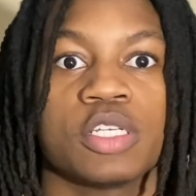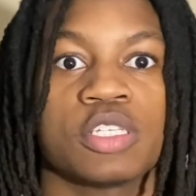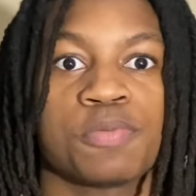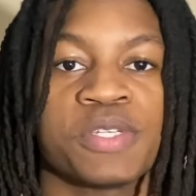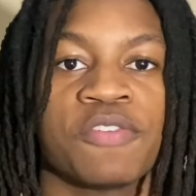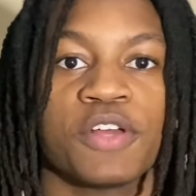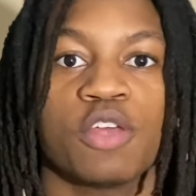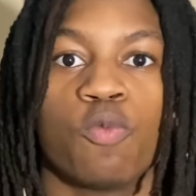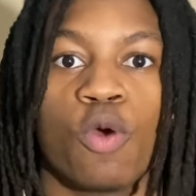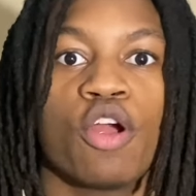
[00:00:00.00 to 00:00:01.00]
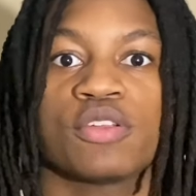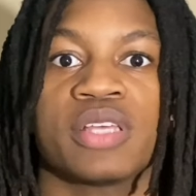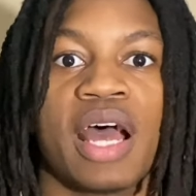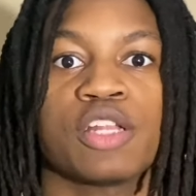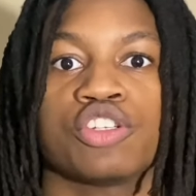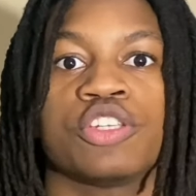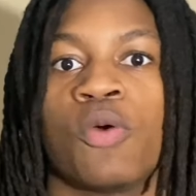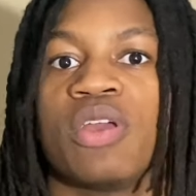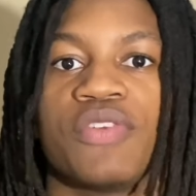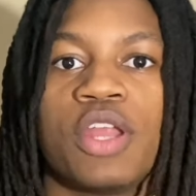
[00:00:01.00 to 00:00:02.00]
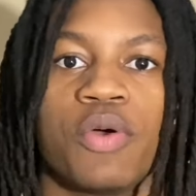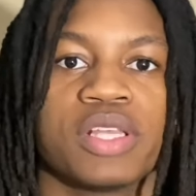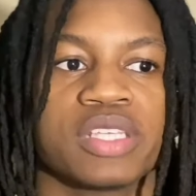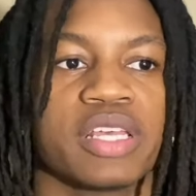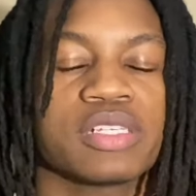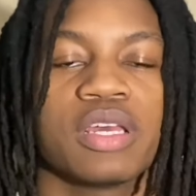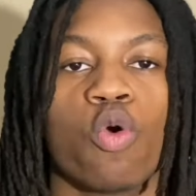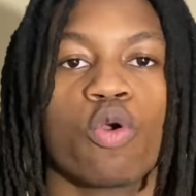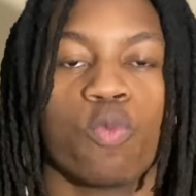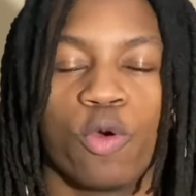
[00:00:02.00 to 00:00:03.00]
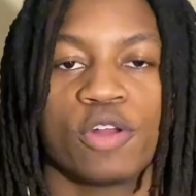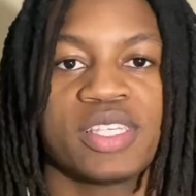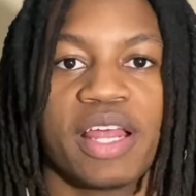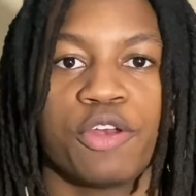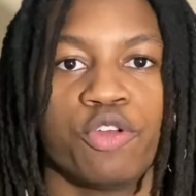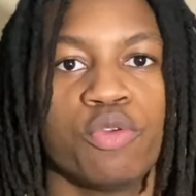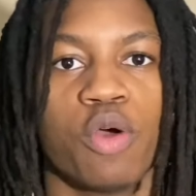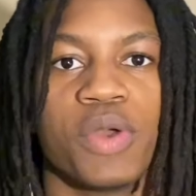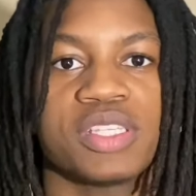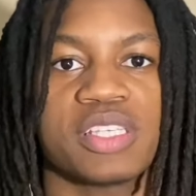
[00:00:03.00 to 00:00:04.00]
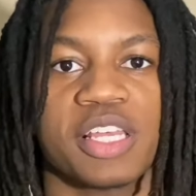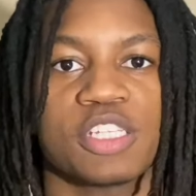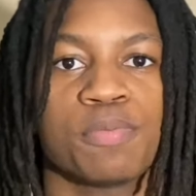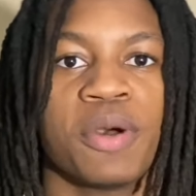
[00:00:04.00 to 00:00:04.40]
specifically words that I just don't even know exist, or words that I do know exist,